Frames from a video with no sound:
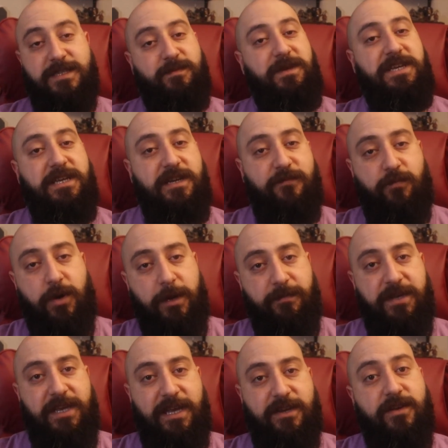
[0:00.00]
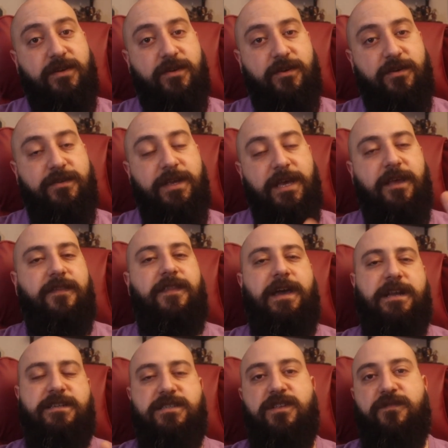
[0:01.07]
speaking of propaganda cult,
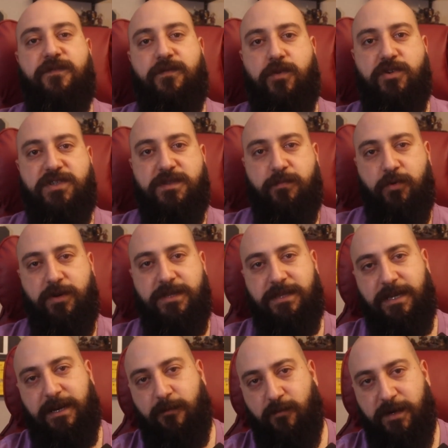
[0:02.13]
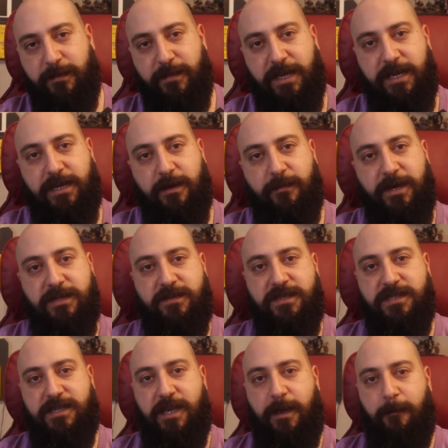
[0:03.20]
that is the first point that I want to make about
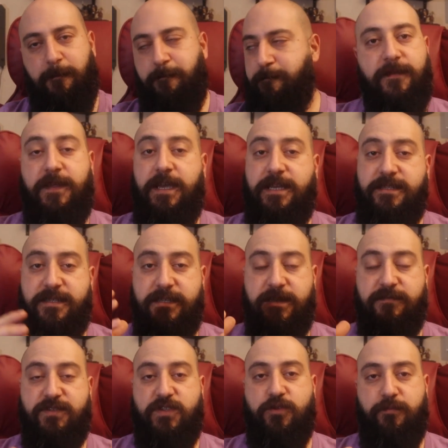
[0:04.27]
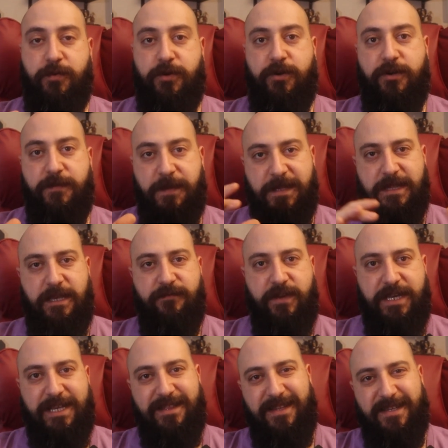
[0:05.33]
this game. The idea of Super Earth and
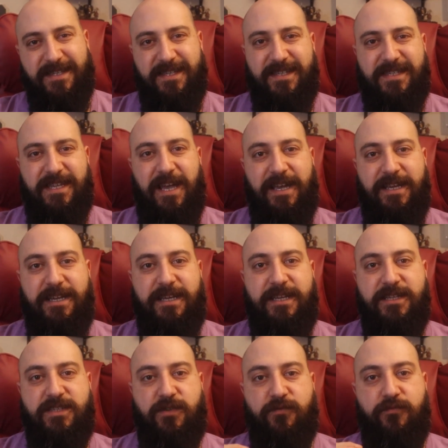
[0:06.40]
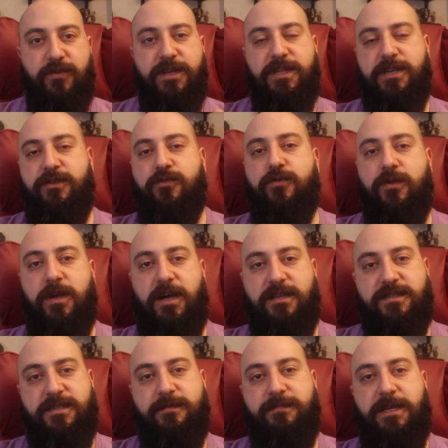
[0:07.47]
living in this society is a really cool
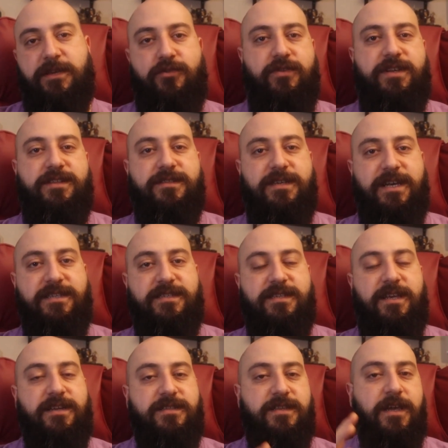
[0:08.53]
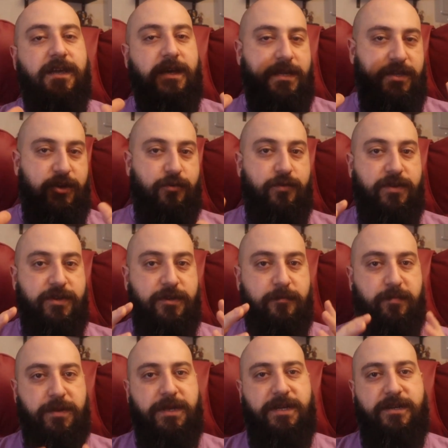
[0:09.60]
concept that you can dissect. You and
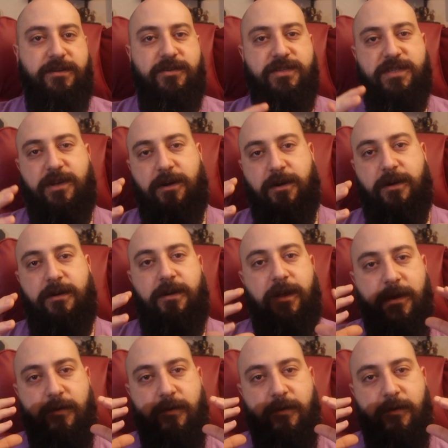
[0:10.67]
your players are